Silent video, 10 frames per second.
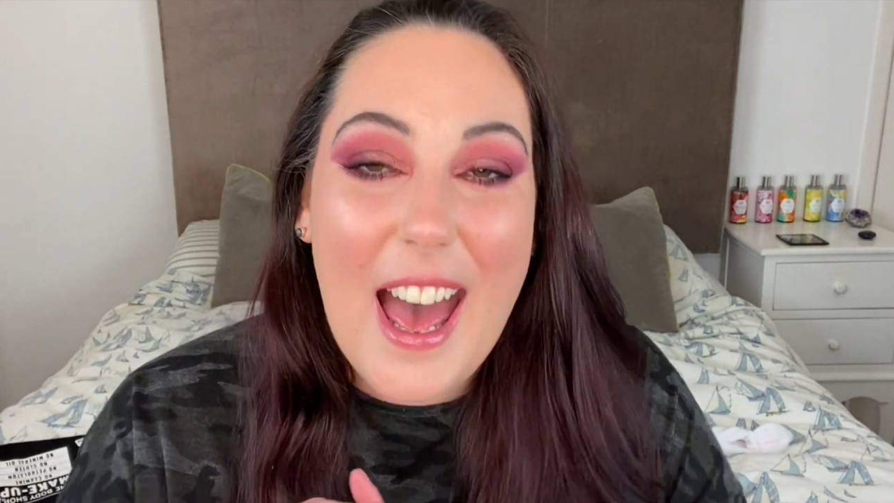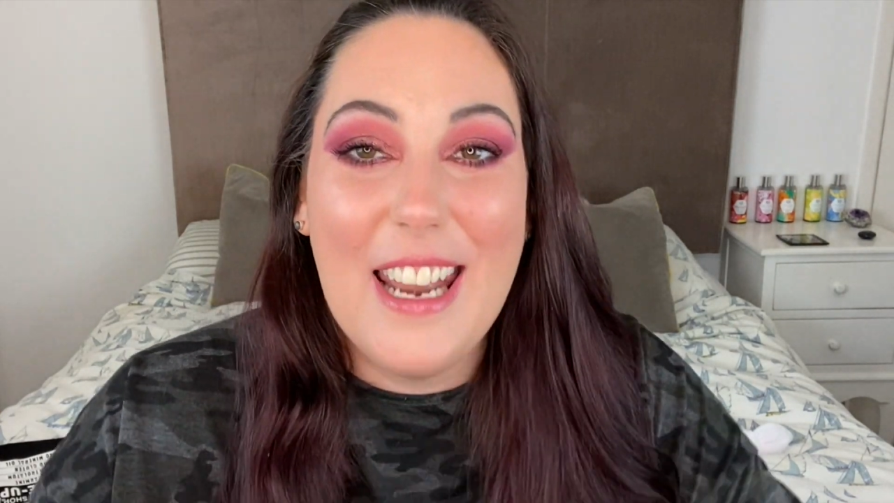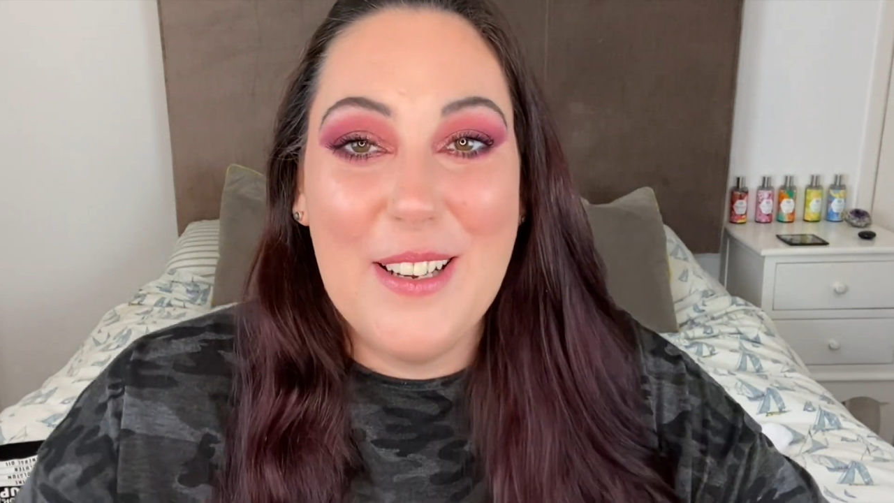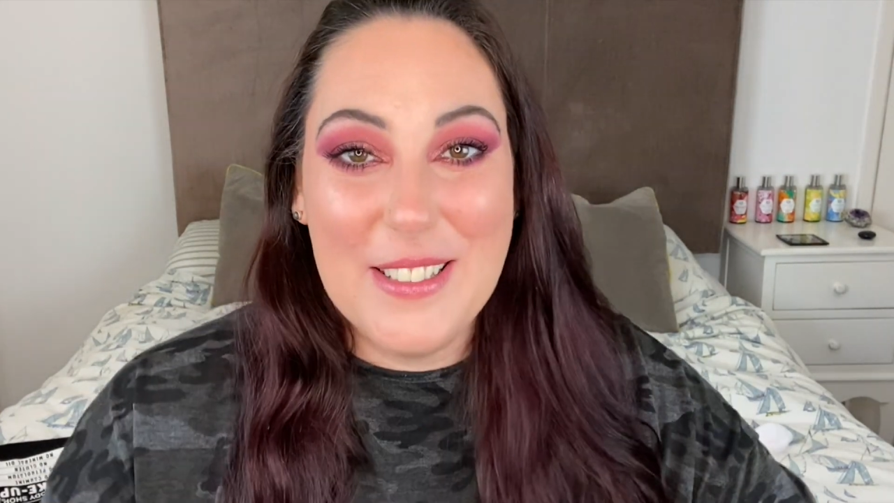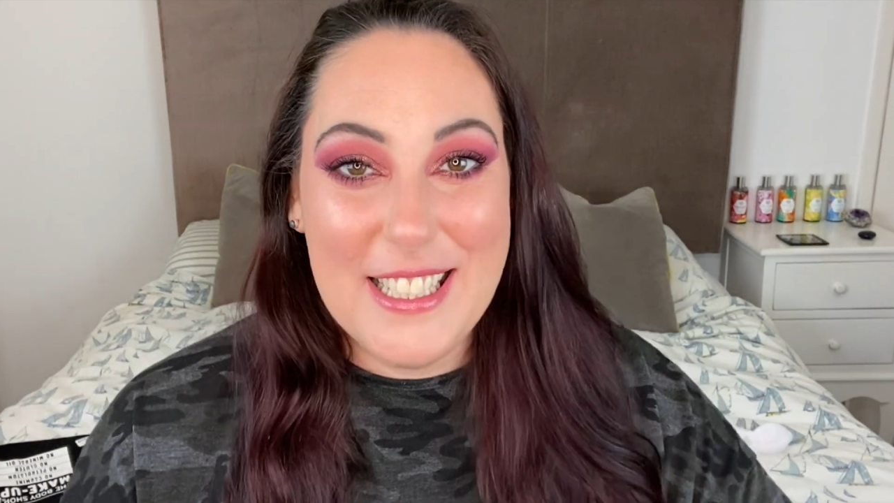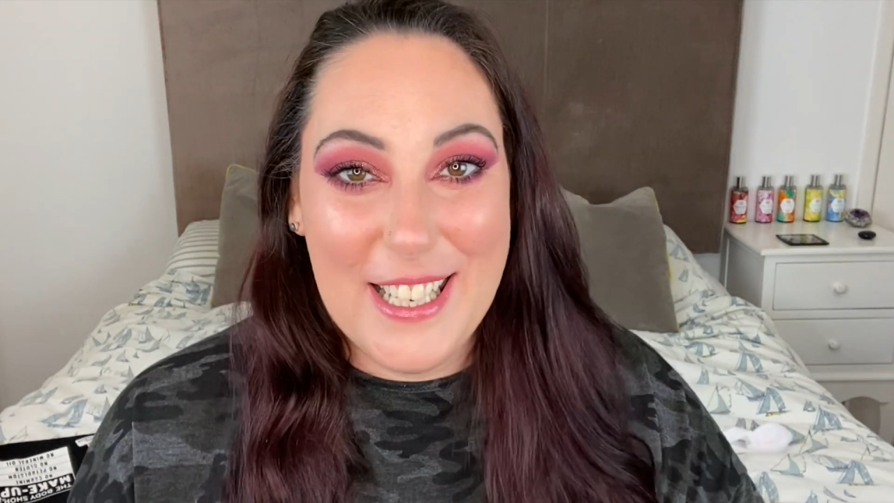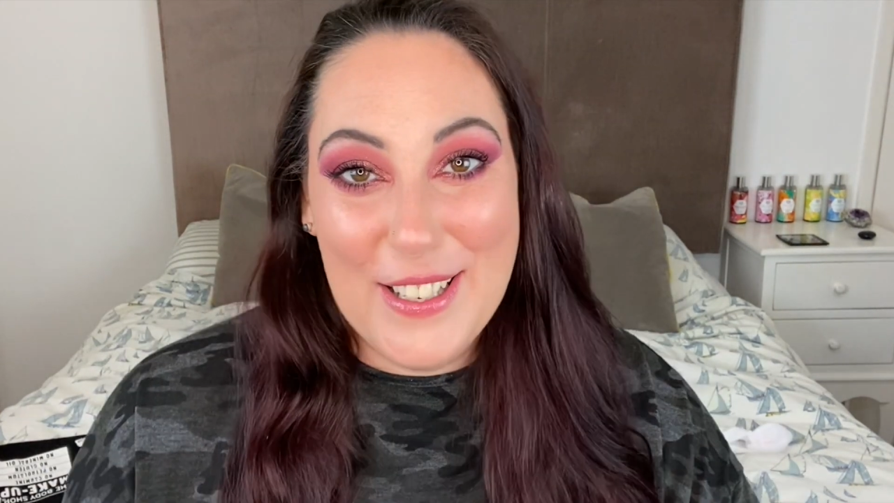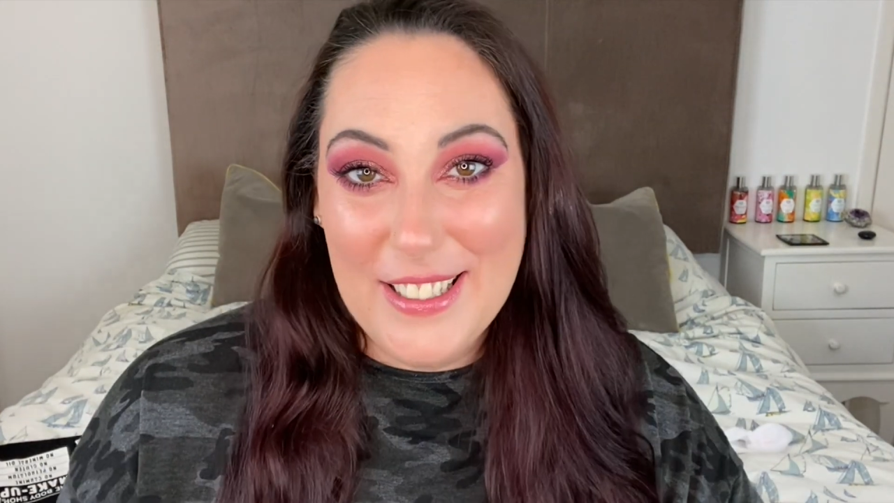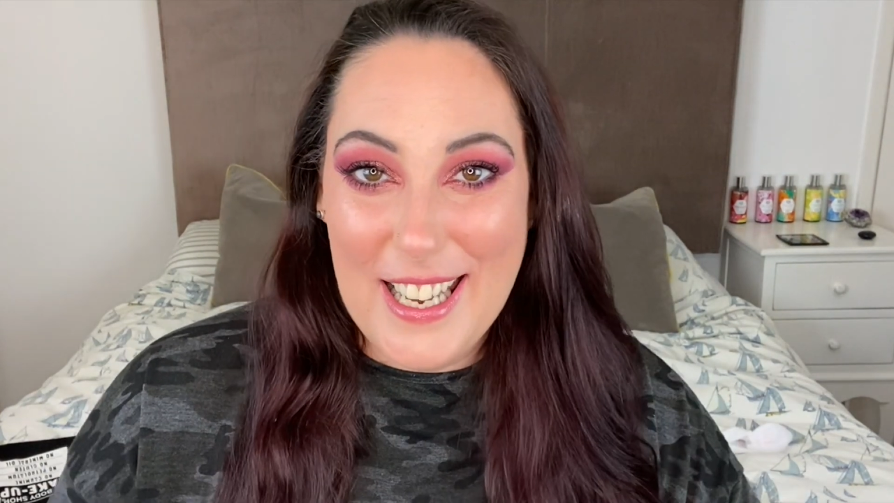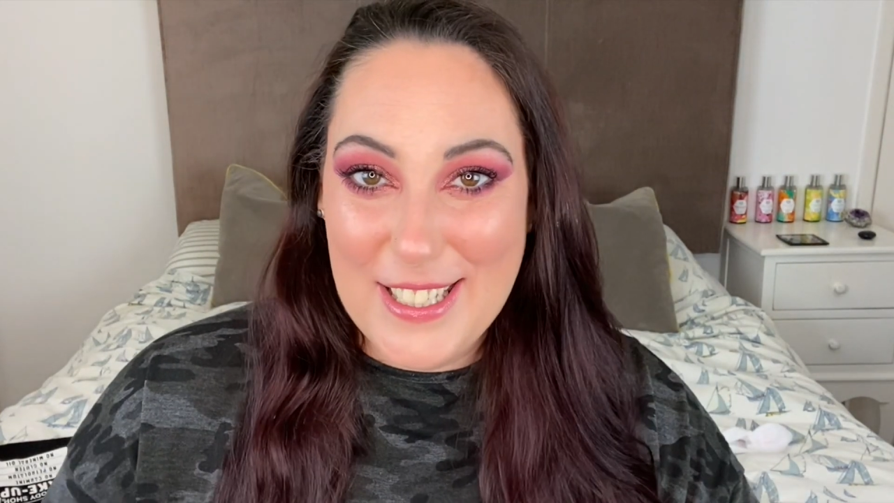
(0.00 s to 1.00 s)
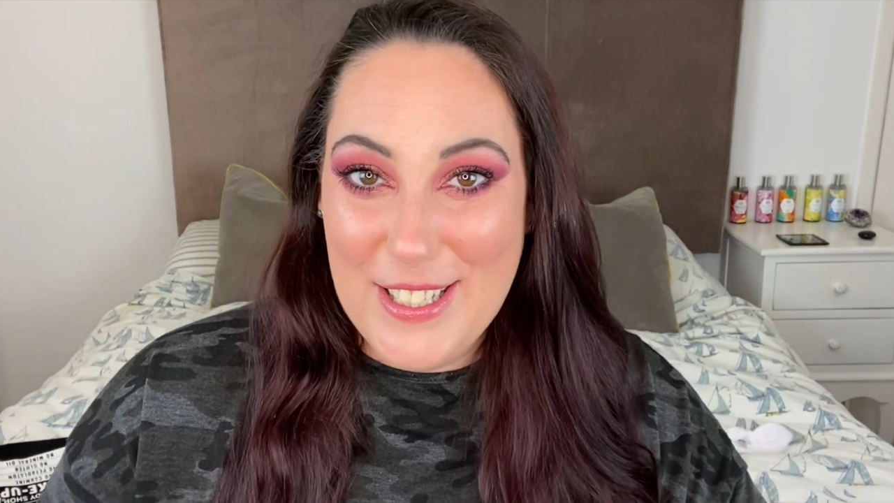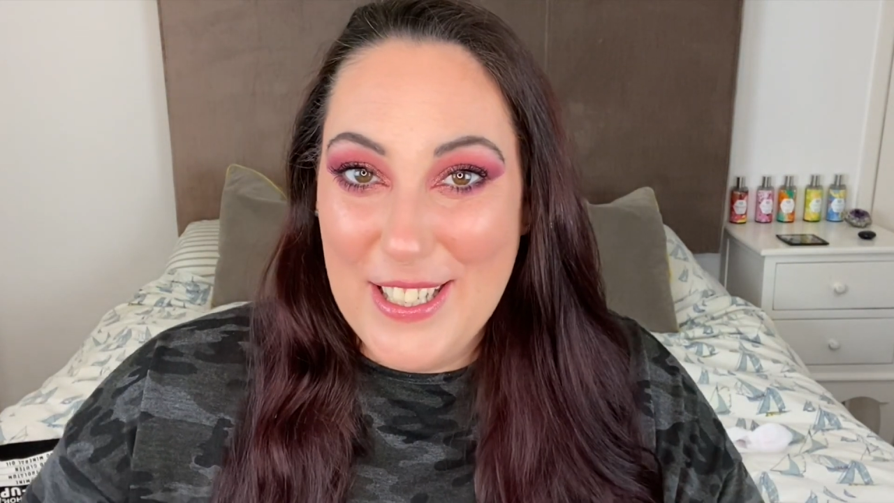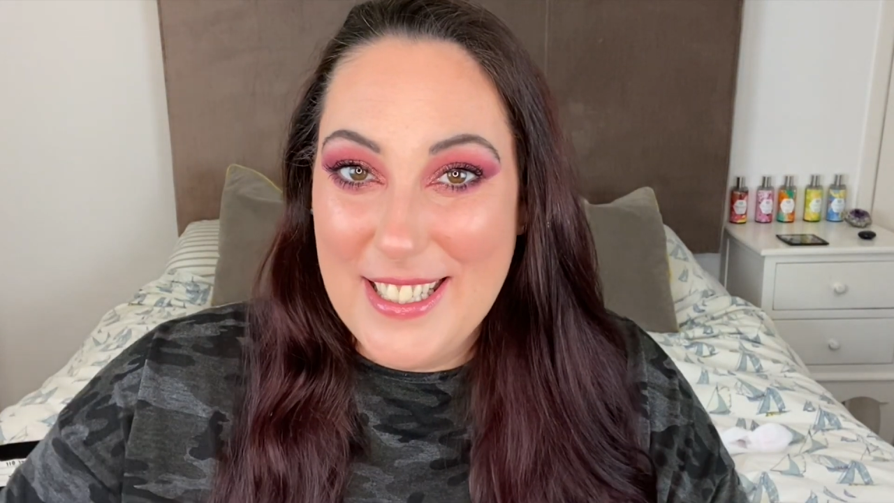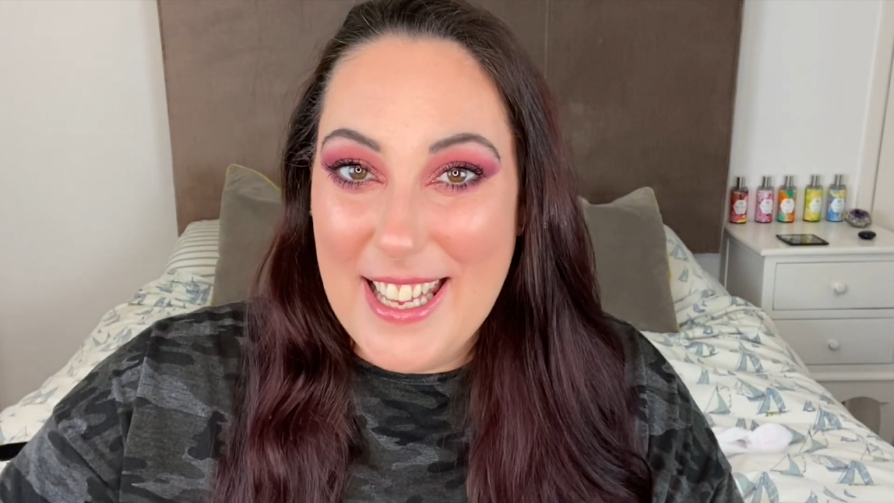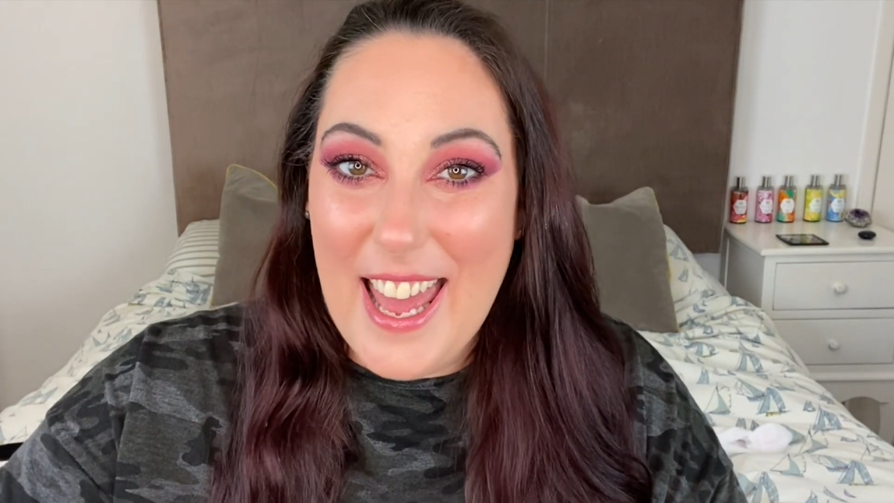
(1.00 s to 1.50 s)
and I will see you all next
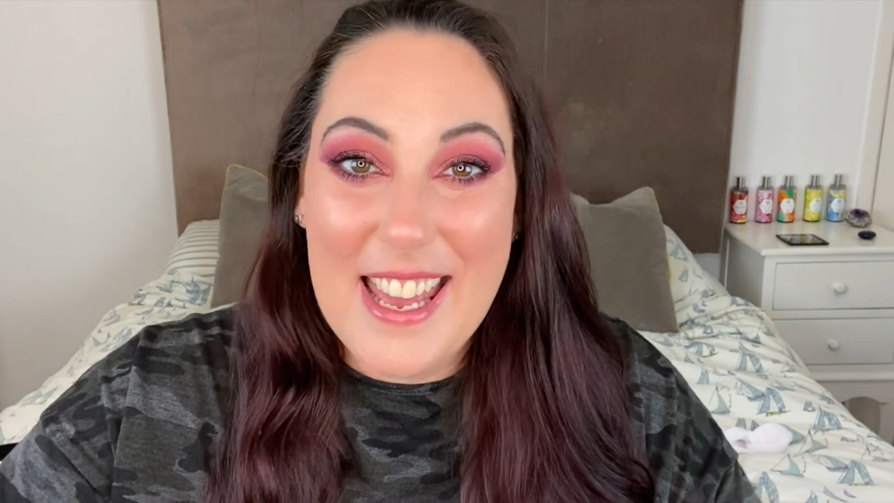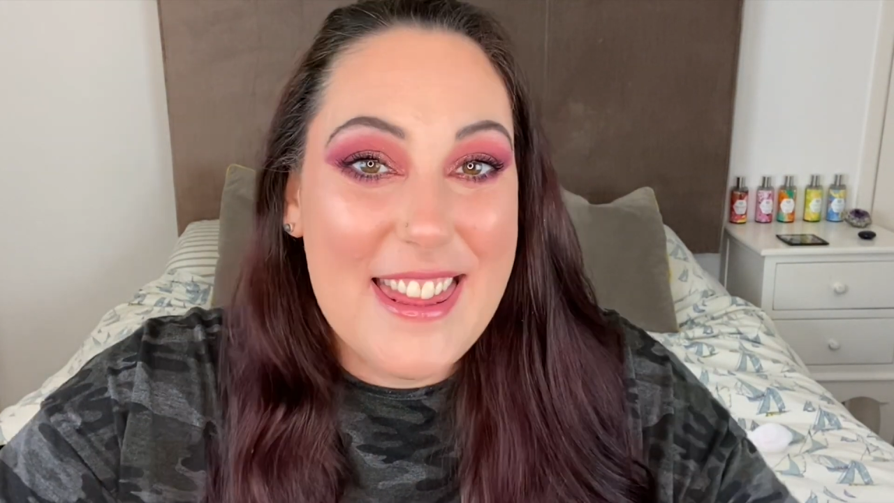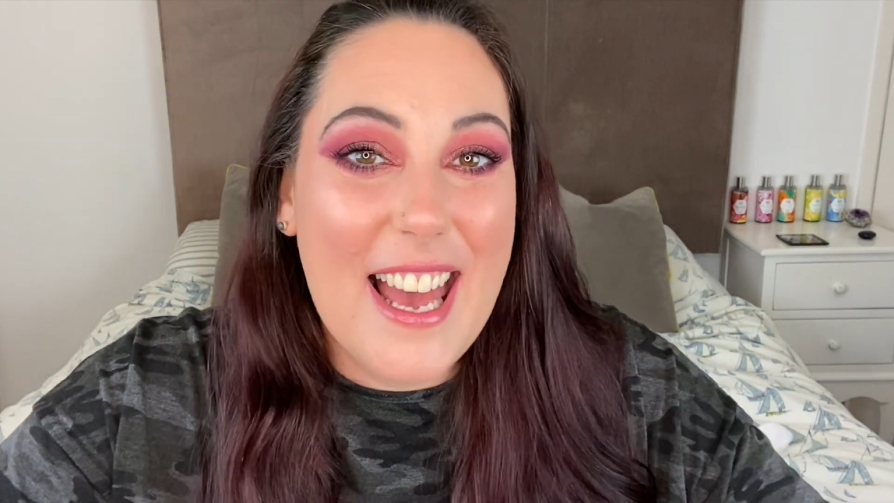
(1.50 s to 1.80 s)
Tuesday.